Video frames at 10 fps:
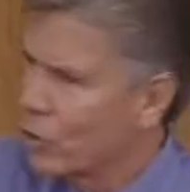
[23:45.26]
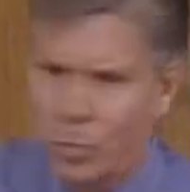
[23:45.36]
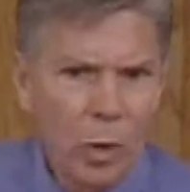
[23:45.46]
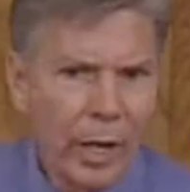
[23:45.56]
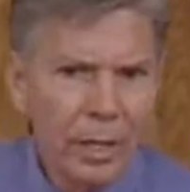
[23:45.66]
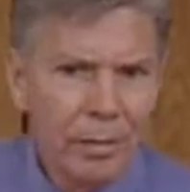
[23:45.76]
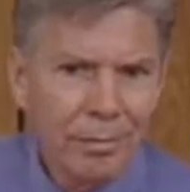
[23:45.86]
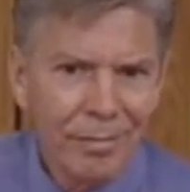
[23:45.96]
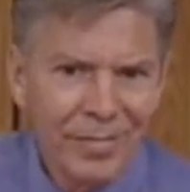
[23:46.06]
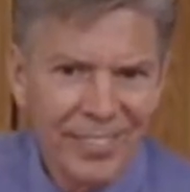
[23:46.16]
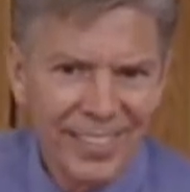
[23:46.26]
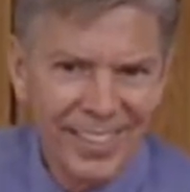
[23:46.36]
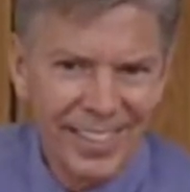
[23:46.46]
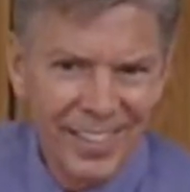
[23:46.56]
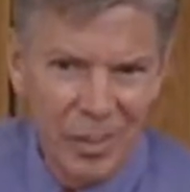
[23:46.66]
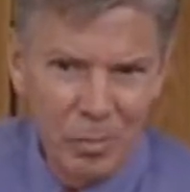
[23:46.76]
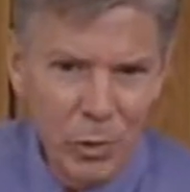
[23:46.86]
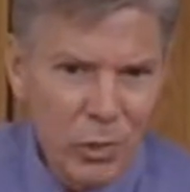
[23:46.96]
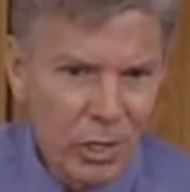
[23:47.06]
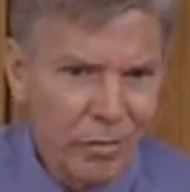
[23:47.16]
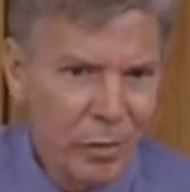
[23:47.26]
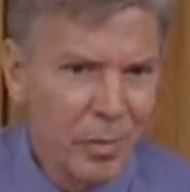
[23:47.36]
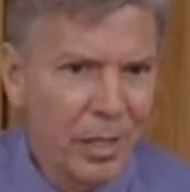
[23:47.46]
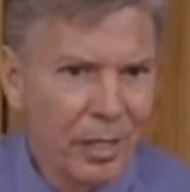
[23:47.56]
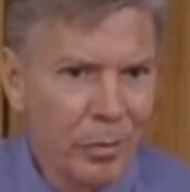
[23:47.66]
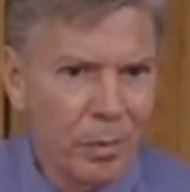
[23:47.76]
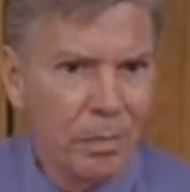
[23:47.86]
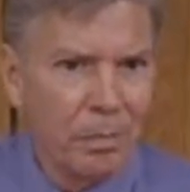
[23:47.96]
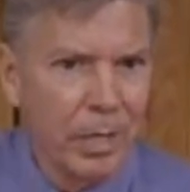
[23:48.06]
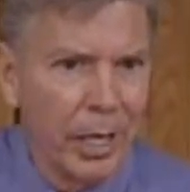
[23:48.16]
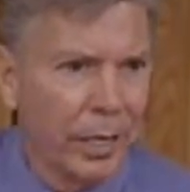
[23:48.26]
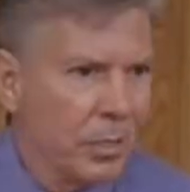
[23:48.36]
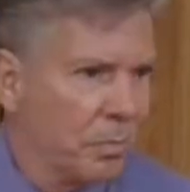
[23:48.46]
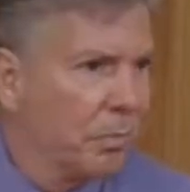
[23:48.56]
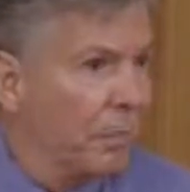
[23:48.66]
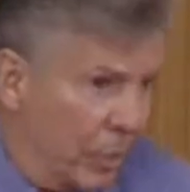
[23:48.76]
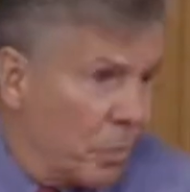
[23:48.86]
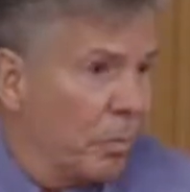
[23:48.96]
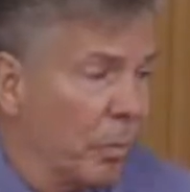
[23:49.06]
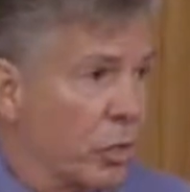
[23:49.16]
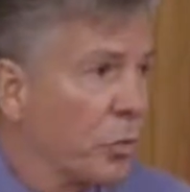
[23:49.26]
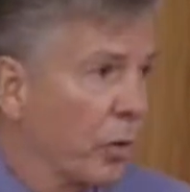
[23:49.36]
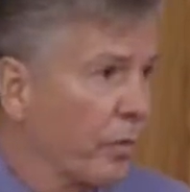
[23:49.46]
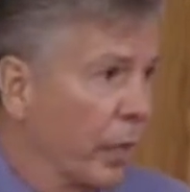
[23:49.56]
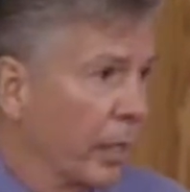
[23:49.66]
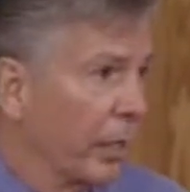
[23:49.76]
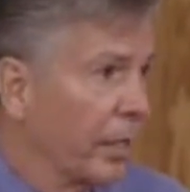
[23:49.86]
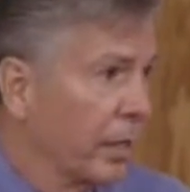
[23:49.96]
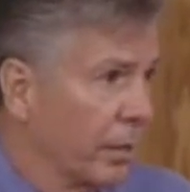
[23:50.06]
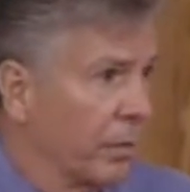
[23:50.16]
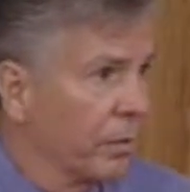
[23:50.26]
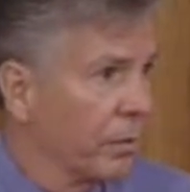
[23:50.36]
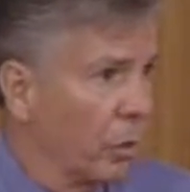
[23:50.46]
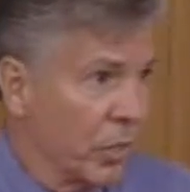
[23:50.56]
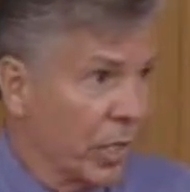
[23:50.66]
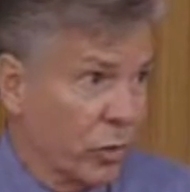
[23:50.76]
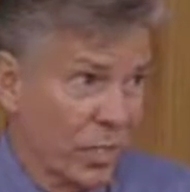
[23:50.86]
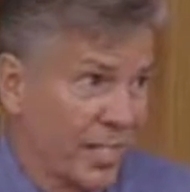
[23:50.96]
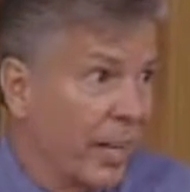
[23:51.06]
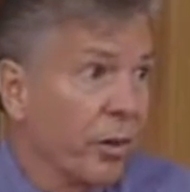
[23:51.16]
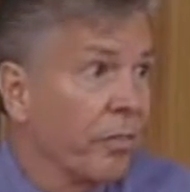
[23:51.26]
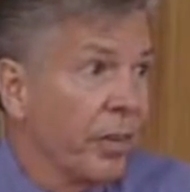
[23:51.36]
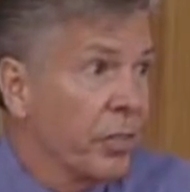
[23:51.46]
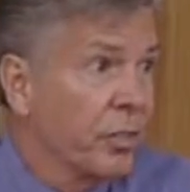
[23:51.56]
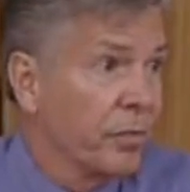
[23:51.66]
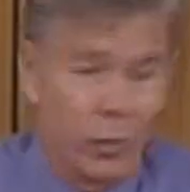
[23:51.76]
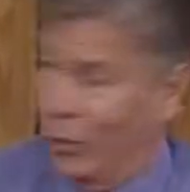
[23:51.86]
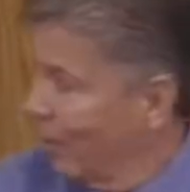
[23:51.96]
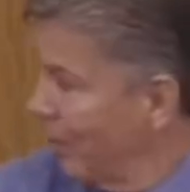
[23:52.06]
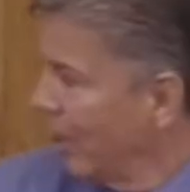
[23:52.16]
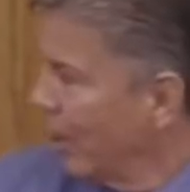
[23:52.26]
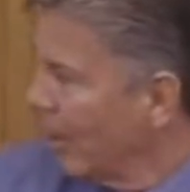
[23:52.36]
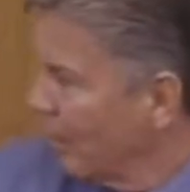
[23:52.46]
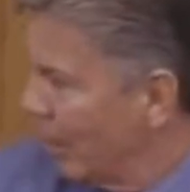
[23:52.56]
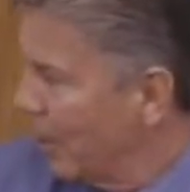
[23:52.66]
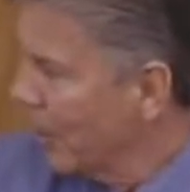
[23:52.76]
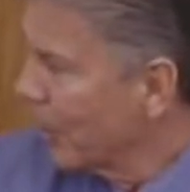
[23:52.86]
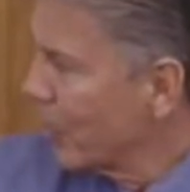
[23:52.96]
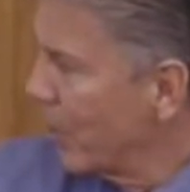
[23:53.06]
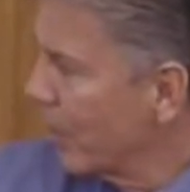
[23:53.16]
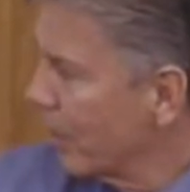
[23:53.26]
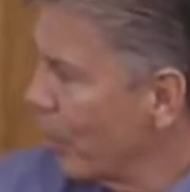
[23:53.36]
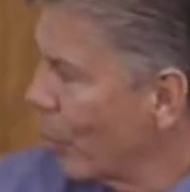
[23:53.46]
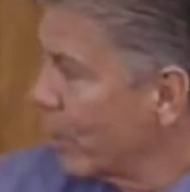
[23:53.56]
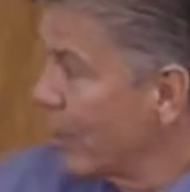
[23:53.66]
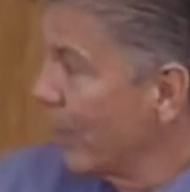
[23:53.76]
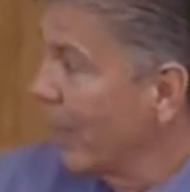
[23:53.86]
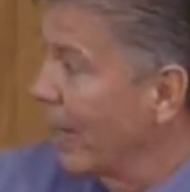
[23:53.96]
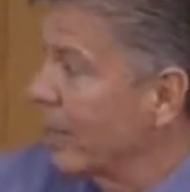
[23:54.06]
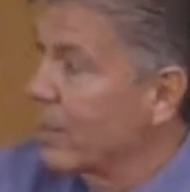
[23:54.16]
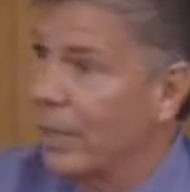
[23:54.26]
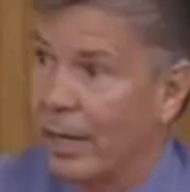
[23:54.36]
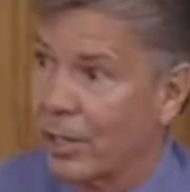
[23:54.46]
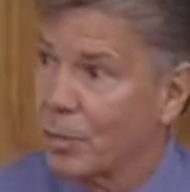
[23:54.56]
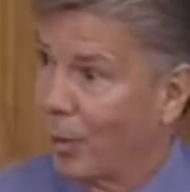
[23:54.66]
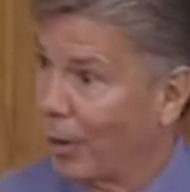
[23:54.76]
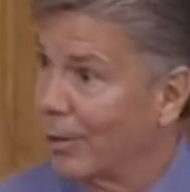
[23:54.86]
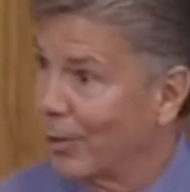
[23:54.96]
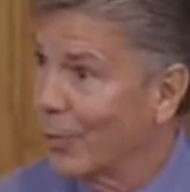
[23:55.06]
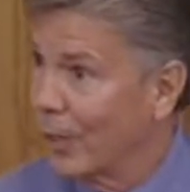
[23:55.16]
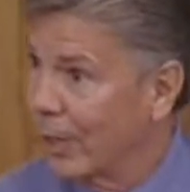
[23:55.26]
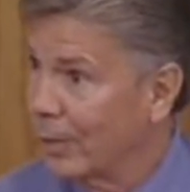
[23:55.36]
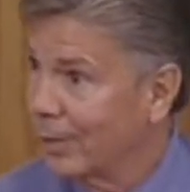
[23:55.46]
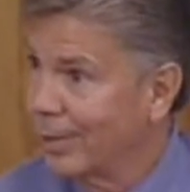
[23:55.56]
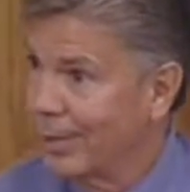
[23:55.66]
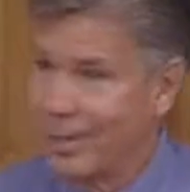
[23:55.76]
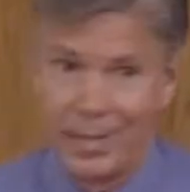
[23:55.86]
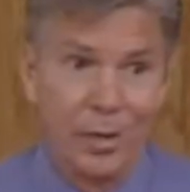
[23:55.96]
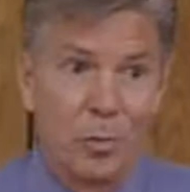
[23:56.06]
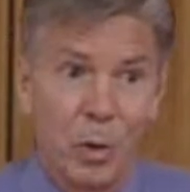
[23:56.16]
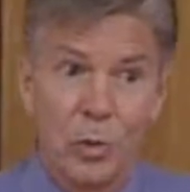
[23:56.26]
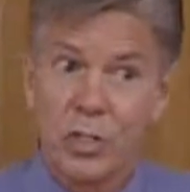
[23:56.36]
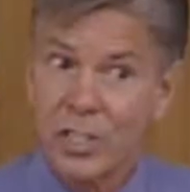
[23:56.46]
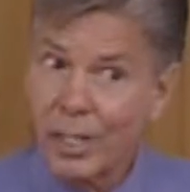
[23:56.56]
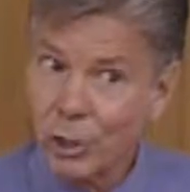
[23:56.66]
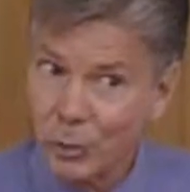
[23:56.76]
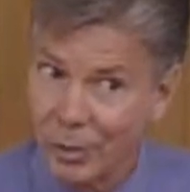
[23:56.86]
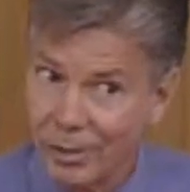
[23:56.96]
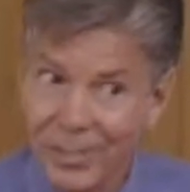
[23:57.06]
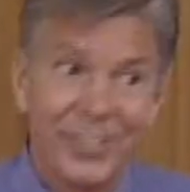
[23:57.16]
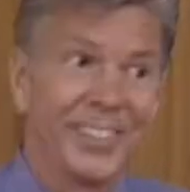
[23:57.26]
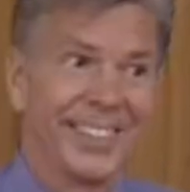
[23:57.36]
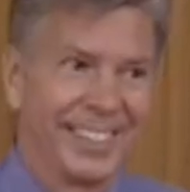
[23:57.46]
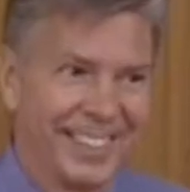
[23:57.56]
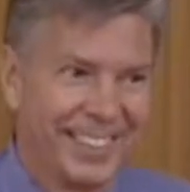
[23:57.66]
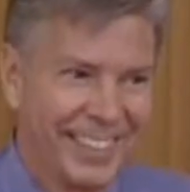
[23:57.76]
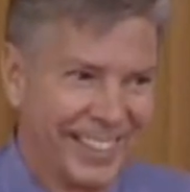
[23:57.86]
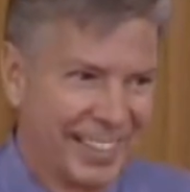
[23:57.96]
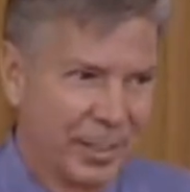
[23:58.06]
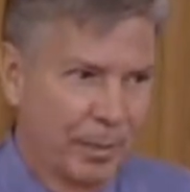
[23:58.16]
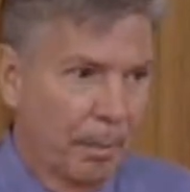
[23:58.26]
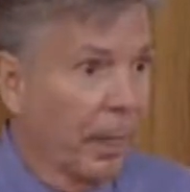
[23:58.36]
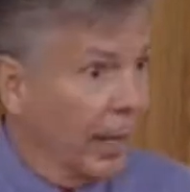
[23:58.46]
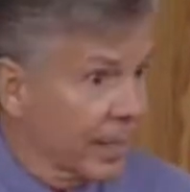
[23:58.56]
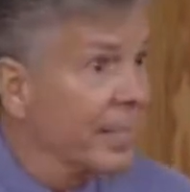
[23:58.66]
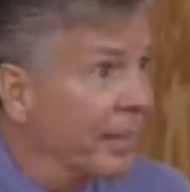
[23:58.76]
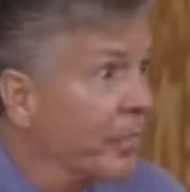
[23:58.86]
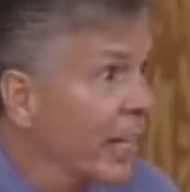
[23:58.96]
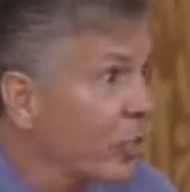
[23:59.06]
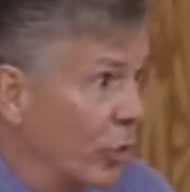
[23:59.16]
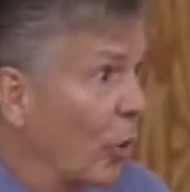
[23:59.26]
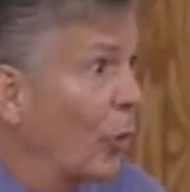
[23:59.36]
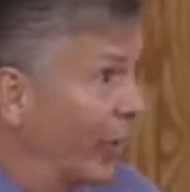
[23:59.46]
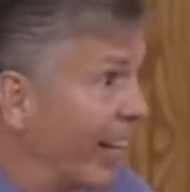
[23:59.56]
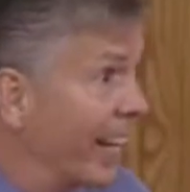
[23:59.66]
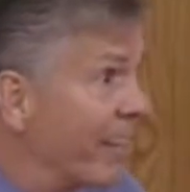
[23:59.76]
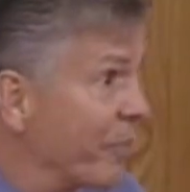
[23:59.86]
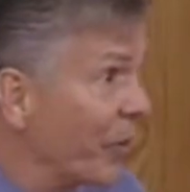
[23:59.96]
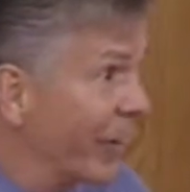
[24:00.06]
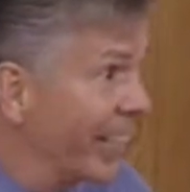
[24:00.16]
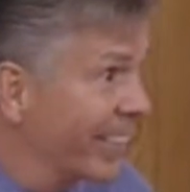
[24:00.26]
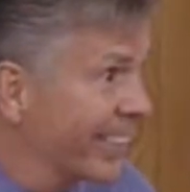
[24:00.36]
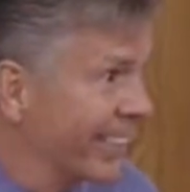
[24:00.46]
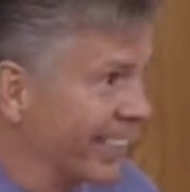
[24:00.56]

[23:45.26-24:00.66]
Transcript: to Brian. The music for me with gay is much more friendly than homosexual. It's not an offensive term, but people tend to focus on the sex part, don't they? He's a homosexual. As if that's your whole life, right?